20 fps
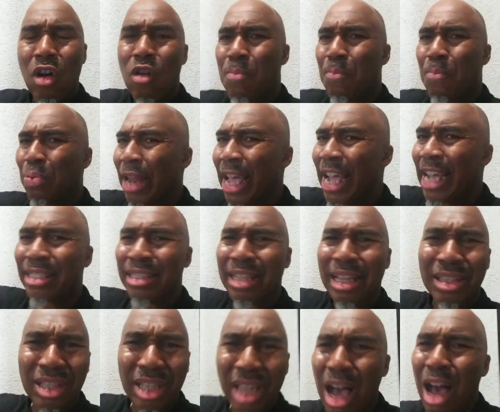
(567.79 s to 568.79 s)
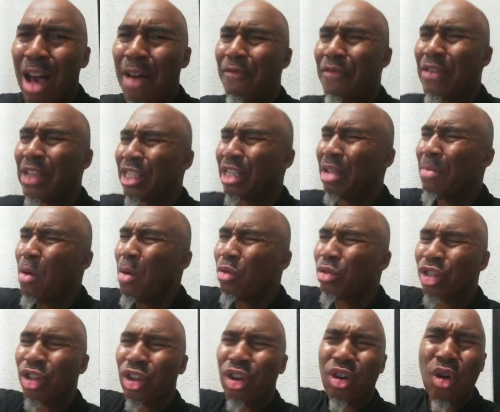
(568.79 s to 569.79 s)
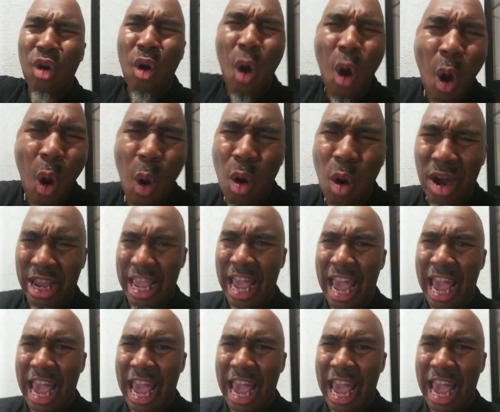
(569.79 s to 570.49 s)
who plays the toughest, the most core